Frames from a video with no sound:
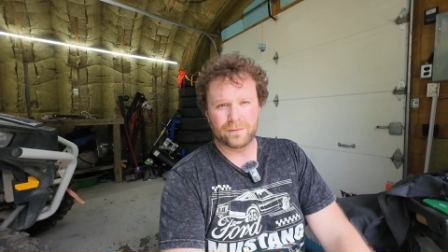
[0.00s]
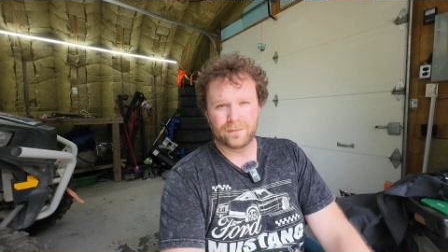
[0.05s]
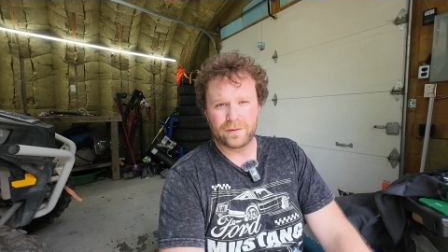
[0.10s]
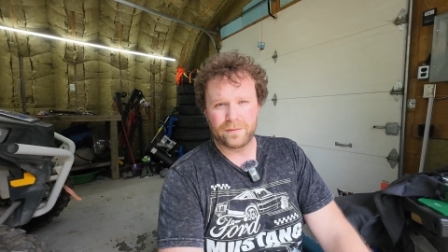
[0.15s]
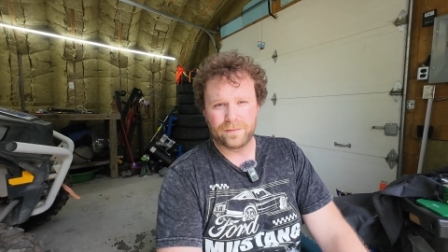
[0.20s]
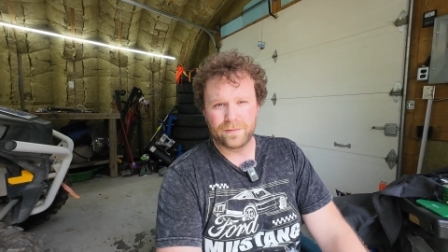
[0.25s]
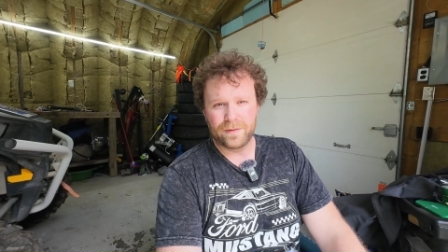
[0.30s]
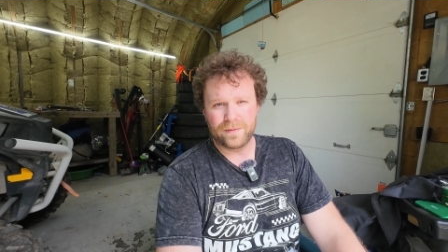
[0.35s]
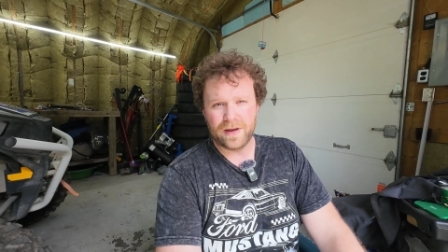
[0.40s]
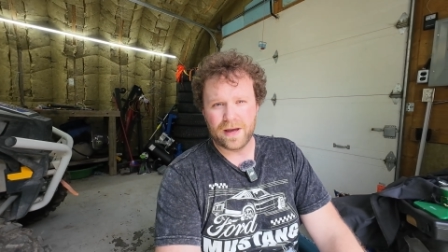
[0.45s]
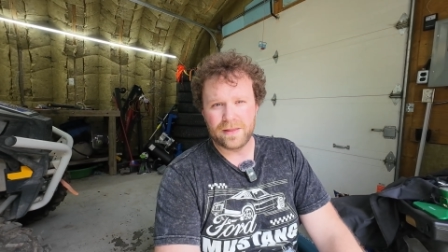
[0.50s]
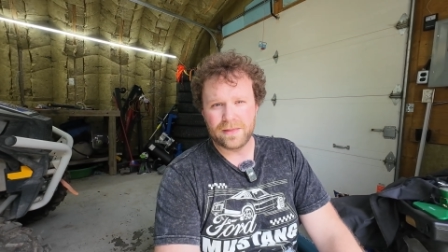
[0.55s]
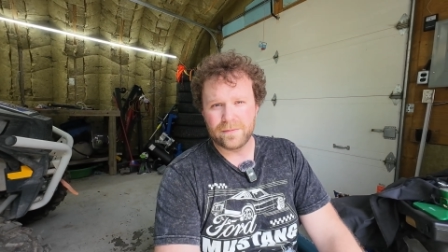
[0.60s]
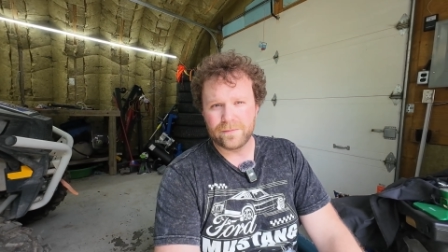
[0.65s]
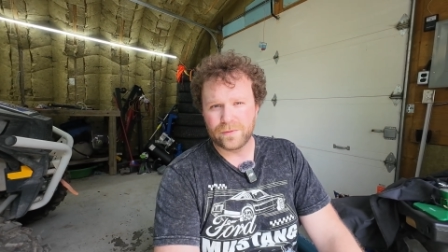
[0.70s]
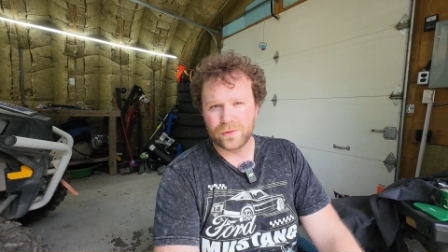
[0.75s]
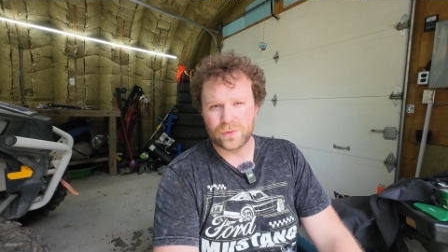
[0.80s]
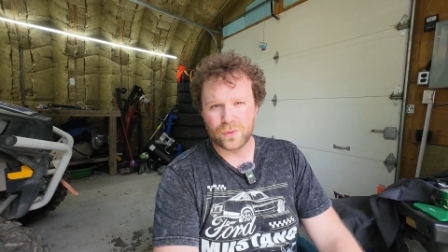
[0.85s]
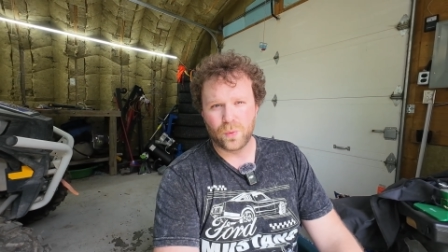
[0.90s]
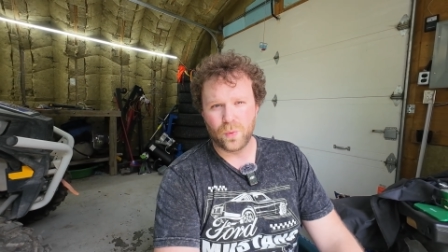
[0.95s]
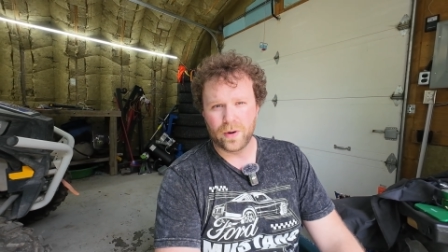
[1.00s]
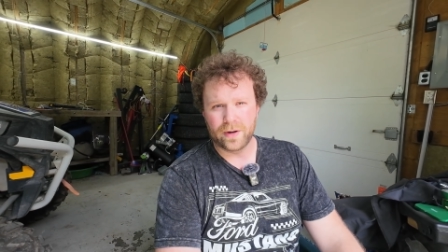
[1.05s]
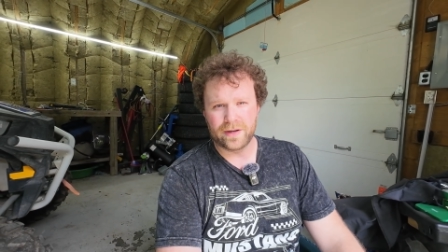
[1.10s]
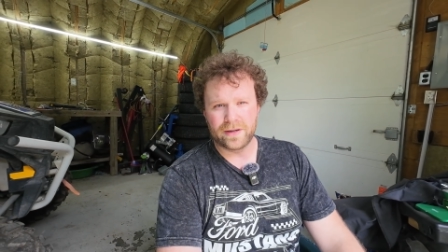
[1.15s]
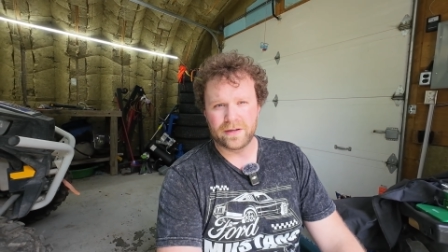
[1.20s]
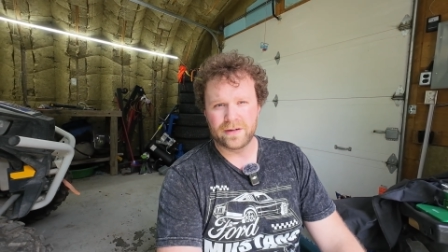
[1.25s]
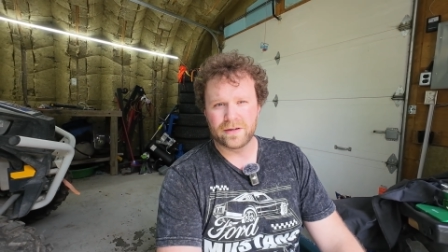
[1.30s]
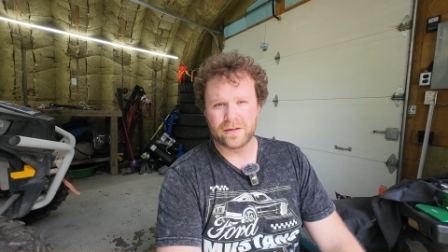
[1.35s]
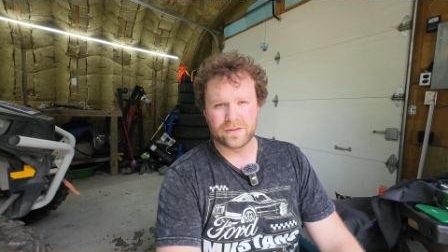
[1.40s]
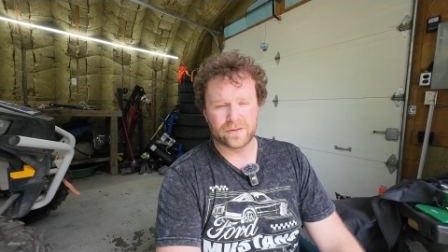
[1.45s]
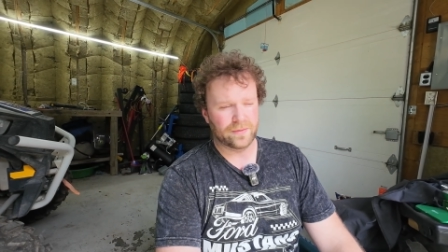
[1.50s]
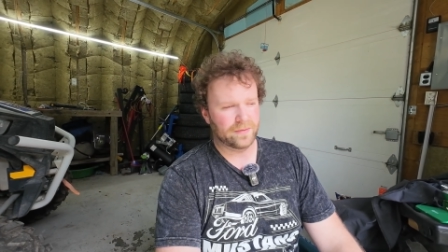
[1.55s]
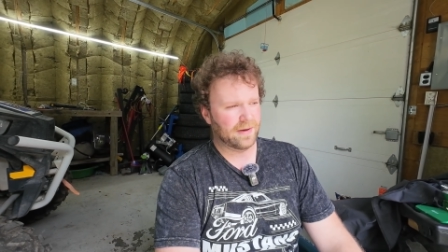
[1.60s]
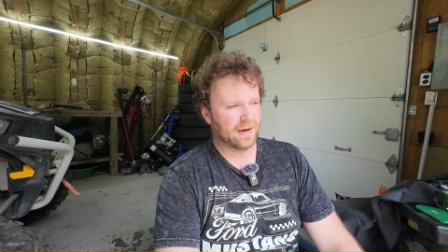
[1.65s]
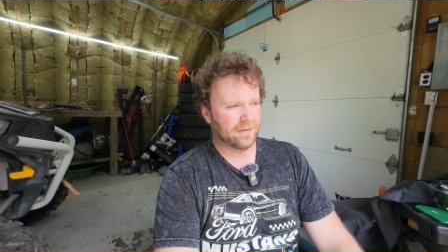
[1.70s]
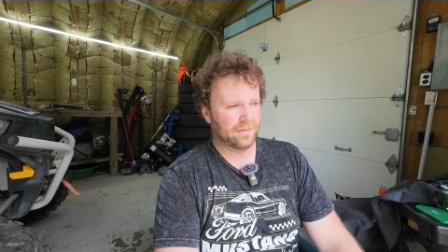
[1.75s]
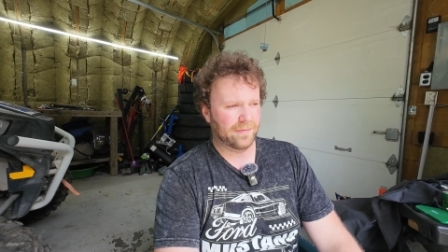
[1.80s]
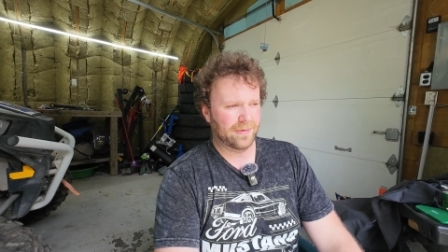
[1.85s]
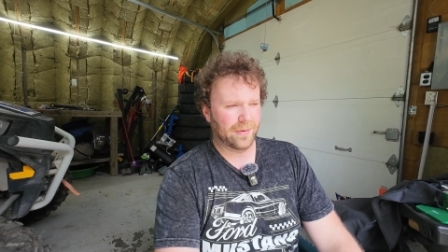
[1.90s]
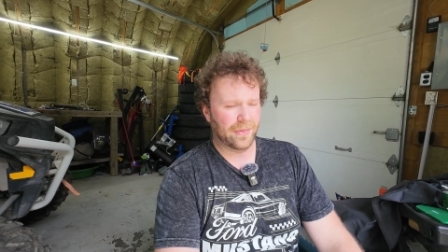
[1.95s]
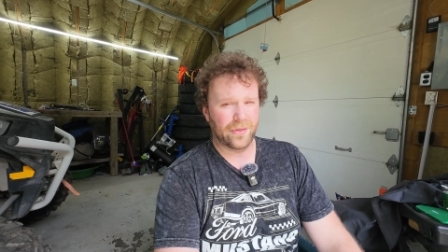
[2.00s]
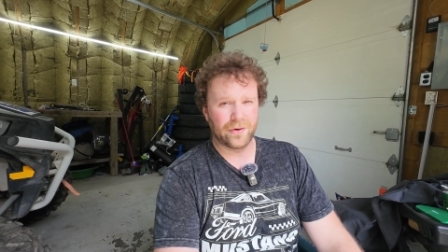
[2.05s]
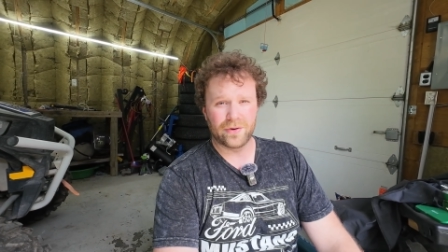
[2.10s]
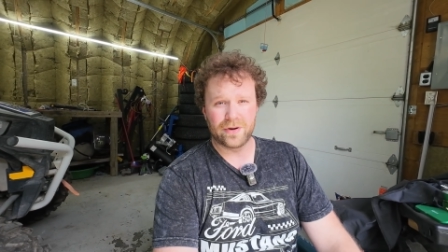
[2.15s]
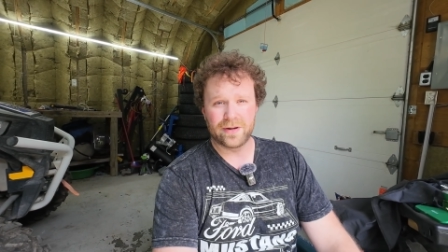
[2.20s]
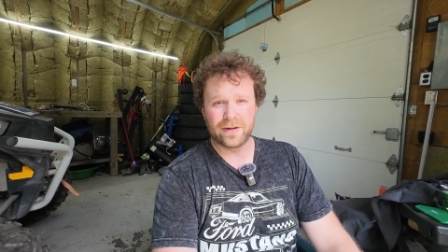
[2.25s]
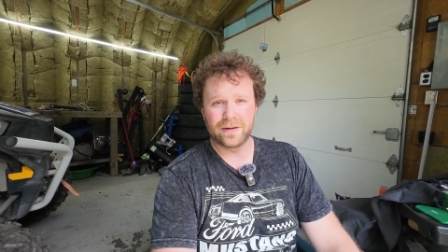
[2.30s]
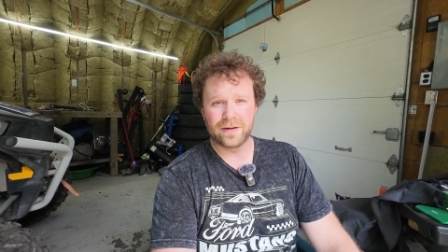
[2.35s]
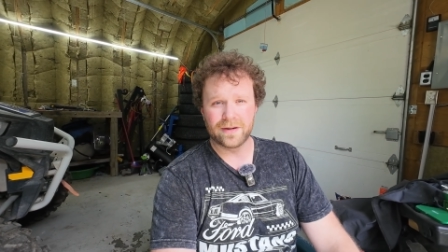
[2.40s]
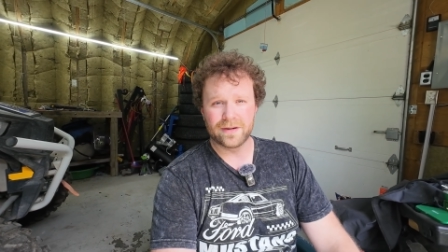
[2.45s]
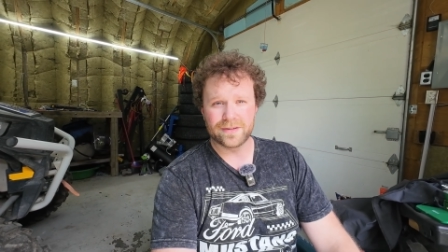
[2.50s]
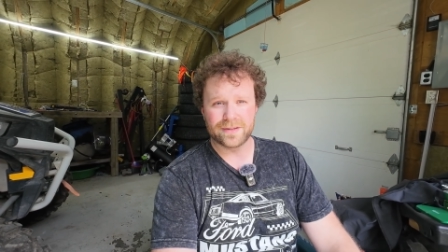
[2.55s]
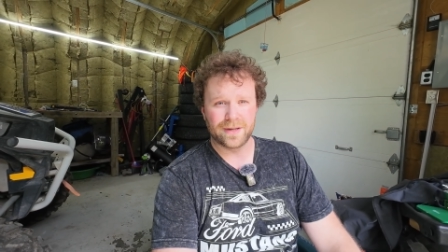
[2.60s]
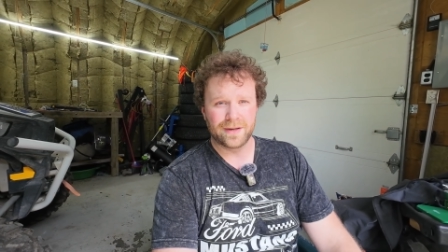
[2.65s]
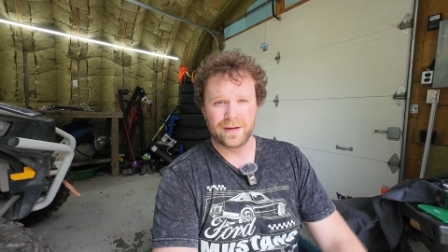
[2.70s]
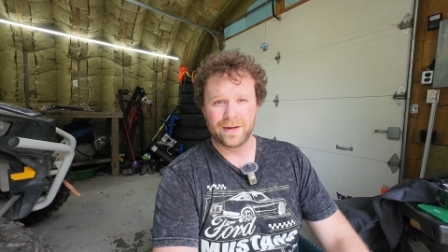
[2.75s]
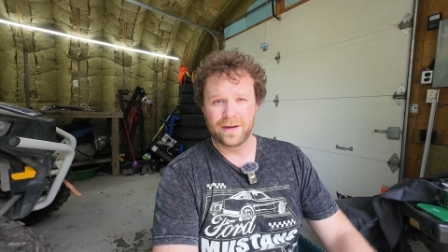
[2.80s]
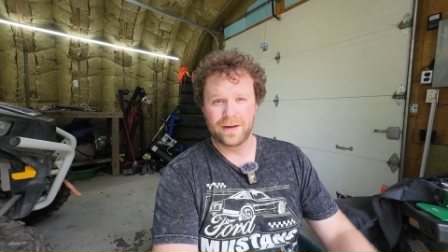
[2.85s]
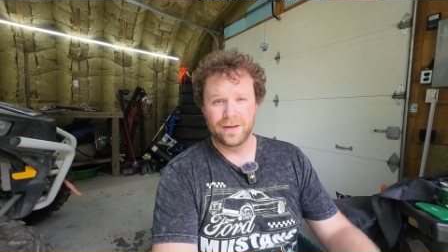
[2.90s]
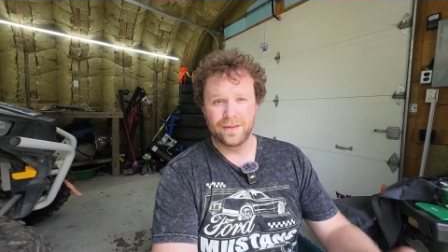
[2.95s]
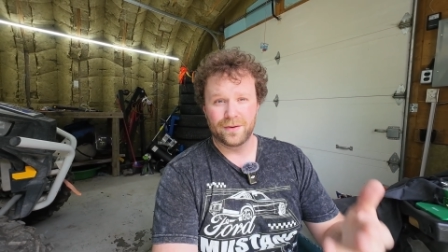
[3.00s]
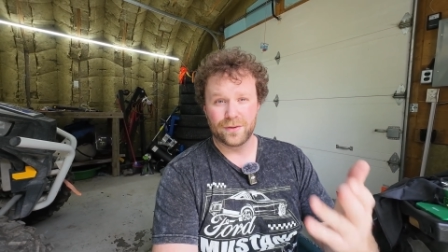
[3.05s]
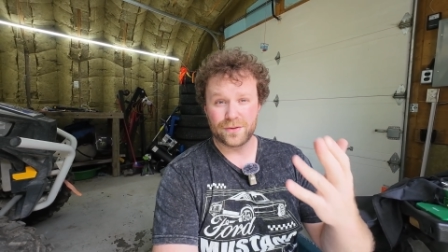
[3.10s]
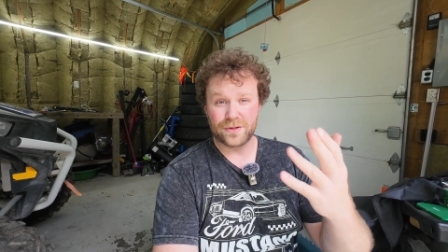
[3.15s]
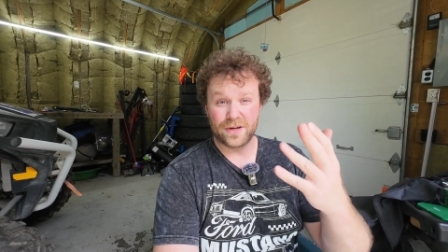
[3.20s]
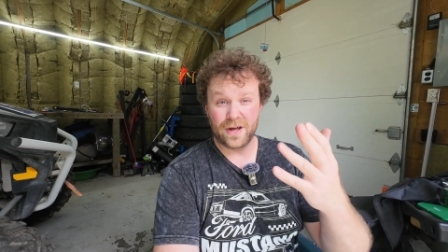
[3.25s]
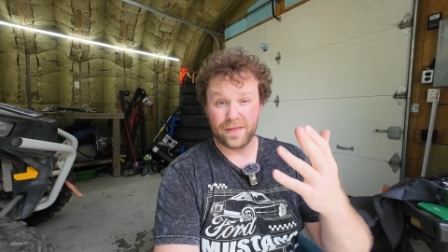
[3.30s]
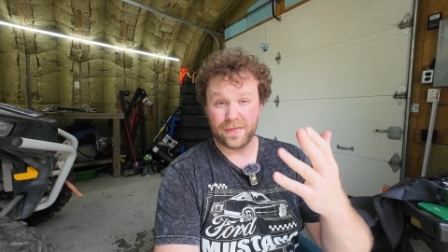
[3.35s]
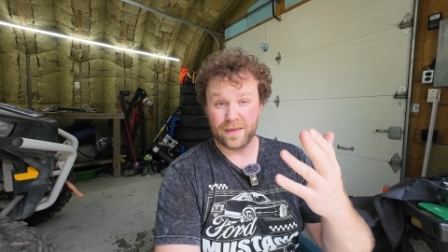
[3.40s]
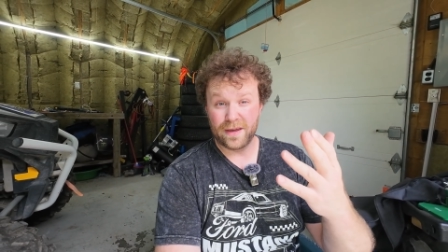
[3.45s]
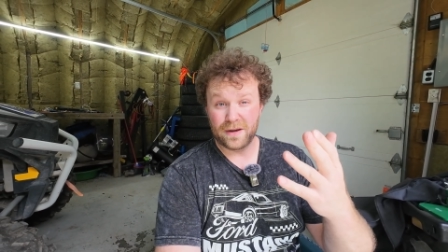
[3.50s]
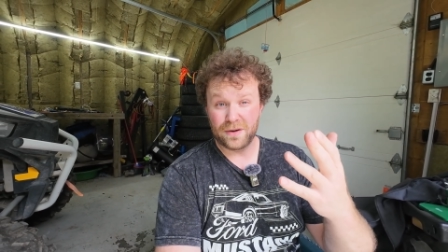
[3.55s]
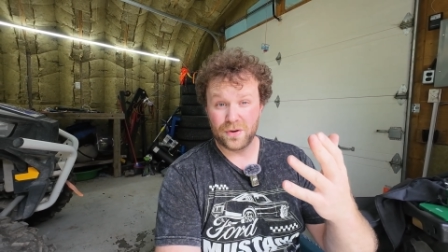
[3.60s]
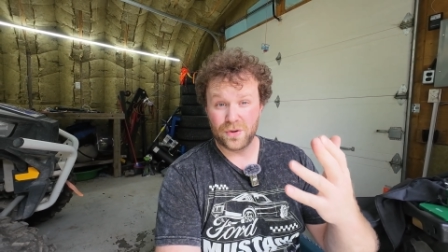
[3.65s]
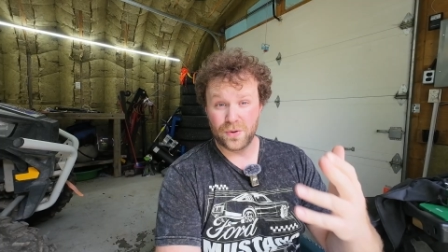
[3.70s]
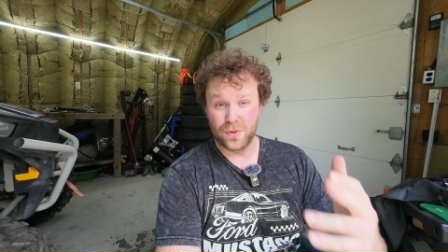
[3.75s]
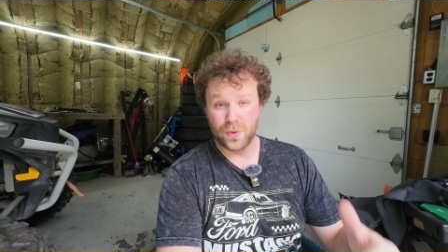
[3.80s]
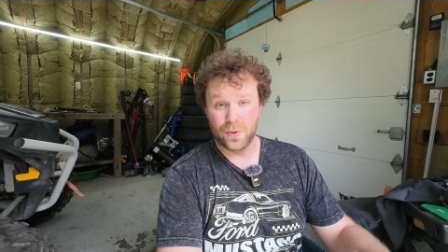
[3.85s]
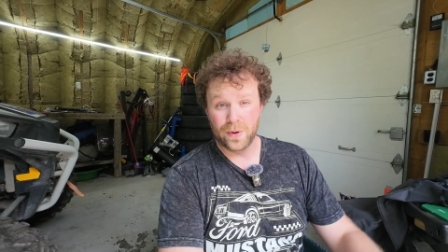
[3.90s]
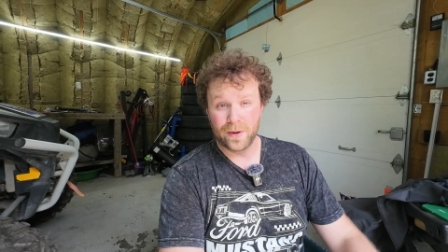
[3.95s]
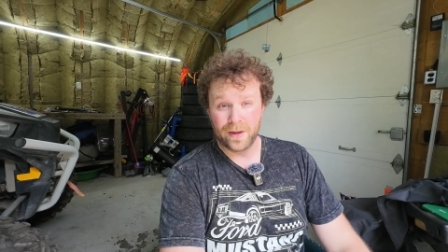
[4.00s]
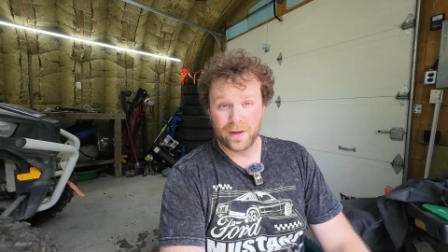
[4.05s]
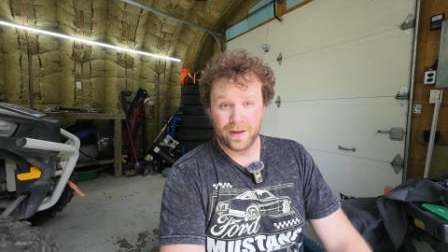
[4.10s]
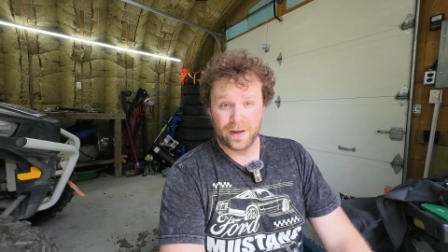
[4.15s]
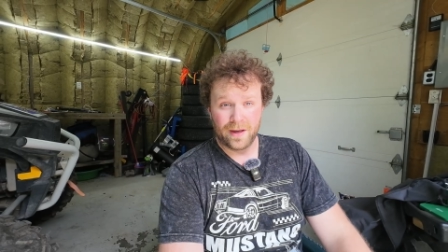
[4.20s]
we've, we've had them for 20 years, we've had them for 30 years. There's nothing new.